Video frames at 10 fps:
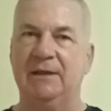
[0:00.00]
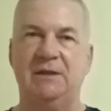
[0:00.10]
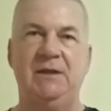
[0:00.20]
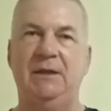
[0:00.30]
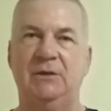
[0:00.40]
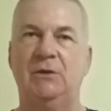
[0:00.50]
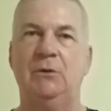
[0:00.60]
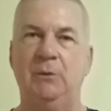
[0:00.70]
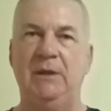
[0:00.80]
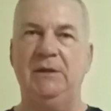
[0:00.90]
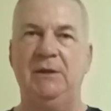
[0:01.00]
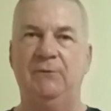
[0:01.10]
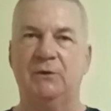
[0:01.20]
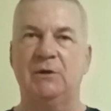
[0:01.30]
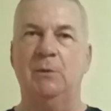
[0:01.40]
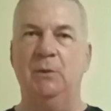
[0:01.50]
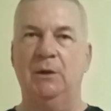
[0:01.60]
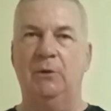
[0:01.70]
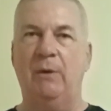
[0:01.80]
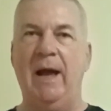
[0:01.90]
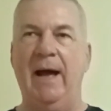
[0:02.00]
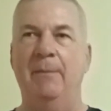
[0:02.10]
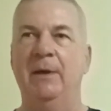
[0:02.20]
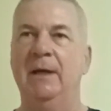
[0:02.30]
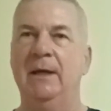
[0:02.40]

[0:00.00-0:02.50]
A stick is too easy for someone to grab.